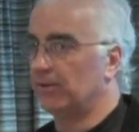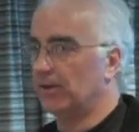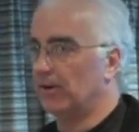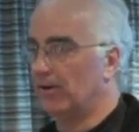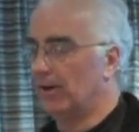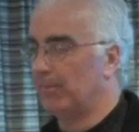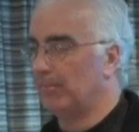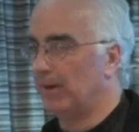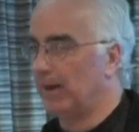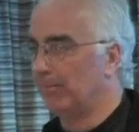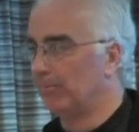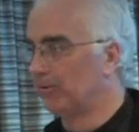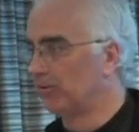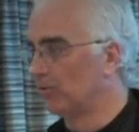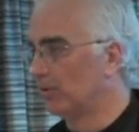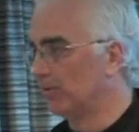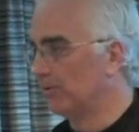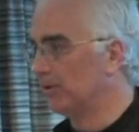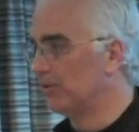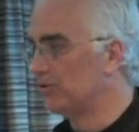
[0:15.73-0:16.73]
You know, I'm
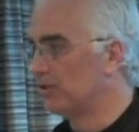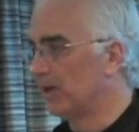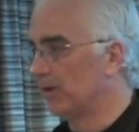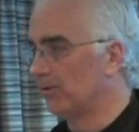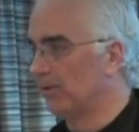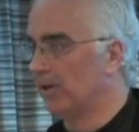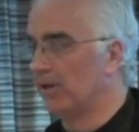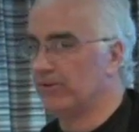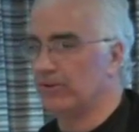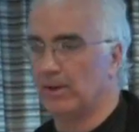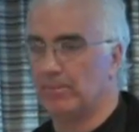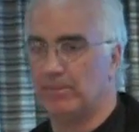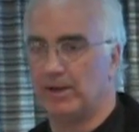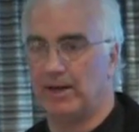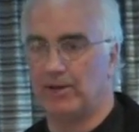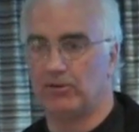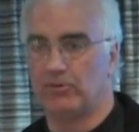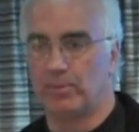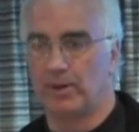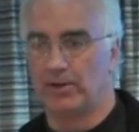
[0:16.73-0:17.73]
sort of a generalist. I'm
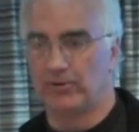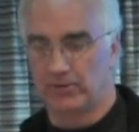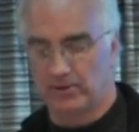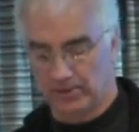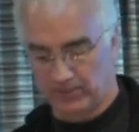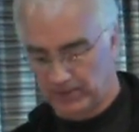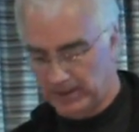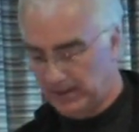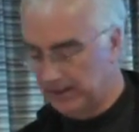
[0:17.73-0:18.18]
not a specialist.